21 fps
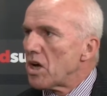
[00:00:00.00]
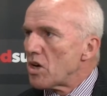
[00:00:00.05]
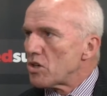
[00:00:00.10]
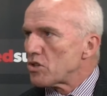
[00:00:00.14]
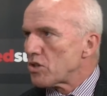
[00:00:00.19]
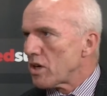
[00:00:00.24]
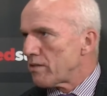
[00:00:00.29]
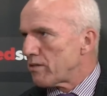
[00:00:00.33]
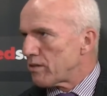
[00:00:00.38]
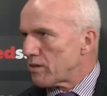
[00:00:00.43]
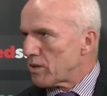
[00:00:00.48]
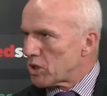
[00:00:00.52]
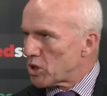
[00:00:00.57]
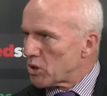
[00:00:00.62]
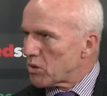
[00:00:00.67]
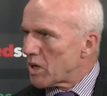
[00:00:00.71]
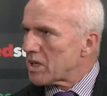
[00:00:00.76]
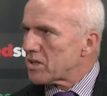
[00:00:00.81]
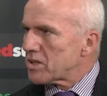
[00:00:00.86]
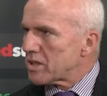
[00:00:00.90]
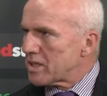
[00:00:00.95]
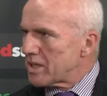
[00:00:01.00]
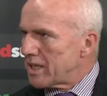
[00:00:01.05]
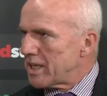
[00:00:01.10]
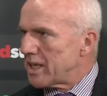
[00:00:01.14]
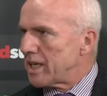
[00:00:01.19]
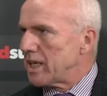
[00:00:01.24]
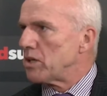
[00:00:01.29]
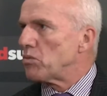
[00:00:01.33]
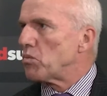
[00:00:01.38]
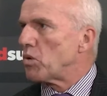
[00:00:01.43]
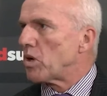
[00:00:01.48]
So, for a
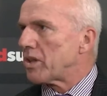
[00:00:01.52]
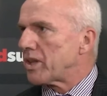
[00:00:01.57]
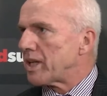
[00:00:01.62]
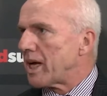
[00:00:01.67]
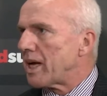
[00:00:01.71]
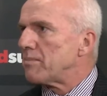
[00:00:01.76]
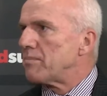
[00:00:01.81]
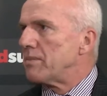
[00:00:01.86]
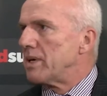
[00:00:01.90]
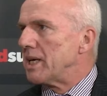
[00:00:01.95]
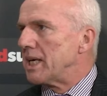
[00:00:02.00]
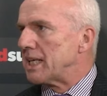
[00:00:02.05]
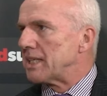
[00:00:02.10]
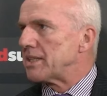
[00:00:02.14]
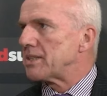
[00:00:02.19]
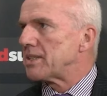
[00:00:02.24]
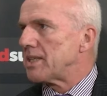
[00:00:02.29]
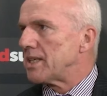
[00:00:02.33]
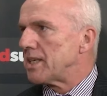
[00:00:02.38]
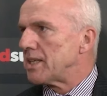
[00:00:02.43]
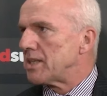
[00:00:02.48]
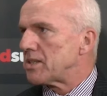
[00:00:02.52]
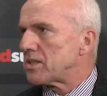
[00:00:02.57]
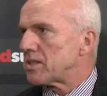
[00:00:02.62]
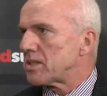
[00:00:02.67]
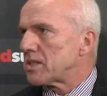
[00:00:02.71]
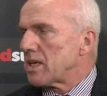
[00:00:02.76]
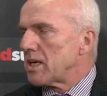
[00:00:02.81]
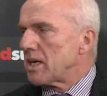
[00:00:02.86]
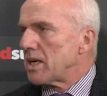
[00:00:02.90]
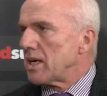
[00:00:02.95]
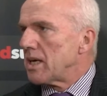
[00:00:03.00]
trustee, what that means
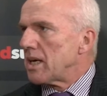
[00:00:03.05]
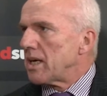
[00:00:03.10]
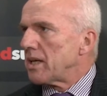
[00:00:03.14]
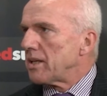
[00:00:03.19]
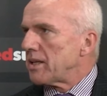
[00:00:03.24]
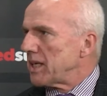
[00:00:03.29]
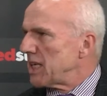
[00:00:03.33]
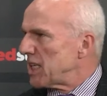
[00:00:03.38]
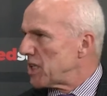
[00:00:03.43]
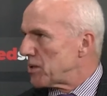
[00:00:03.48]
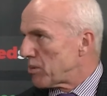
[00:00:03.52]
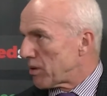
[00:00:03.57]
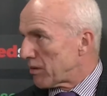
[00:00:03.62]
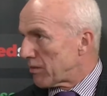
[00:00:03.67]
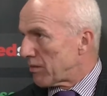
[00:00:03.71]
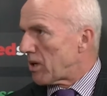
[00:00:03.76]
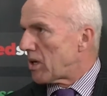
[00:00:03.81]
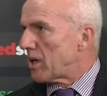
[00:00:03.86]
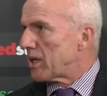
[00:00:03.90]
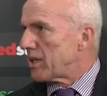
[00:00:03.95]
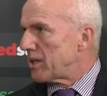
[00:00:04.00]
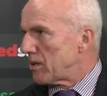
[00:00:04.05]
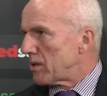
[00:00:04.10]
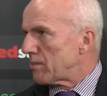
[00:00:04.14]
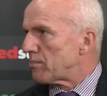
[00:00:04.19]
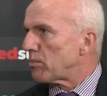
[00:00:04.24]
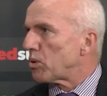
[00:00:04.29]
is they need to provide their